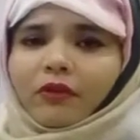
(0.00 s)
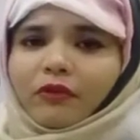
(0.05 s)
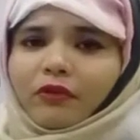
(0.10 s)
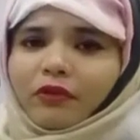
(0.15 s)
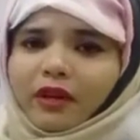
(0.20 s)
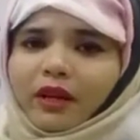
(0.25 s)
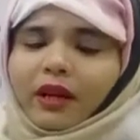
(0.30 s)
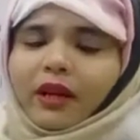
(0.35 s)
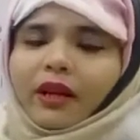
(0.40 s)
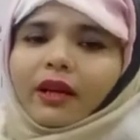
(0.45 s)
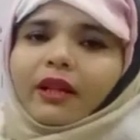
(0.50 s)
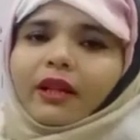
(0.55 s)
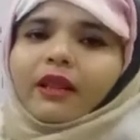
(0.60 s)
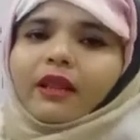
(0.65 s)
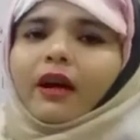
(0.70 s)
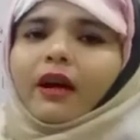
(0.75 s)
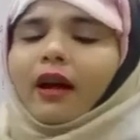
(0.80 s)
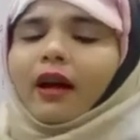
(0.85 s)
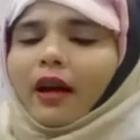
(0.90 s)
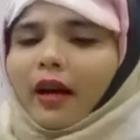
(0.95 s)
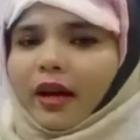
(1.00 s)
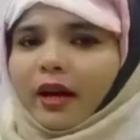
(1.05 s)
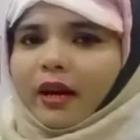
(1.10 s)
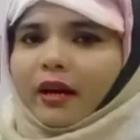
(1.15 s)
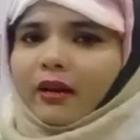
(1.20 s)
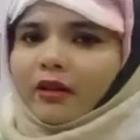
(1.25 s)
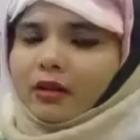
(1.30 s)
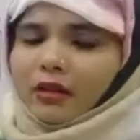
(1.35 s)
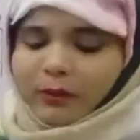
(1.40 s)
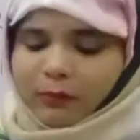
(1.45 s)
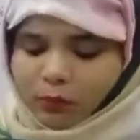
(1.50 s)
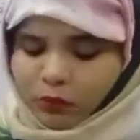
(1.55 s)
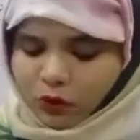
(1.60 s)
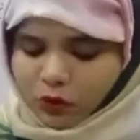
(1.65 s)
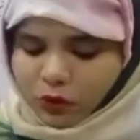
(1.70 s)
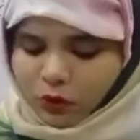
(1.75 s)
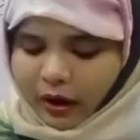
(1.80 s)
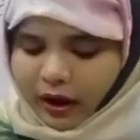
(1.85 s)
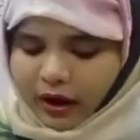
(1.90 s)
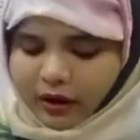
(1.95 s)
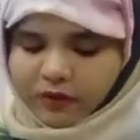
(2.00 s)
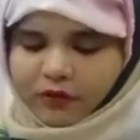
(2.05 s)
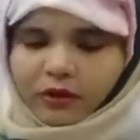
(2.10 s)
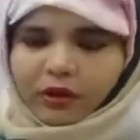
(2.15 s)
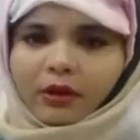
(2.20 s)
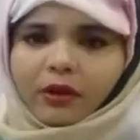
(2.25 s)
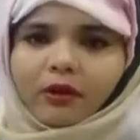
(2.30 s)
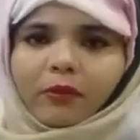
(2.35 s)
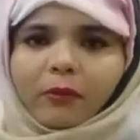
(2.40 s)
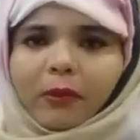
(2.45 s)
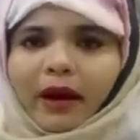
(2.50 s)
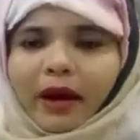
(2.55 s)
feel in the air. Suppose you have a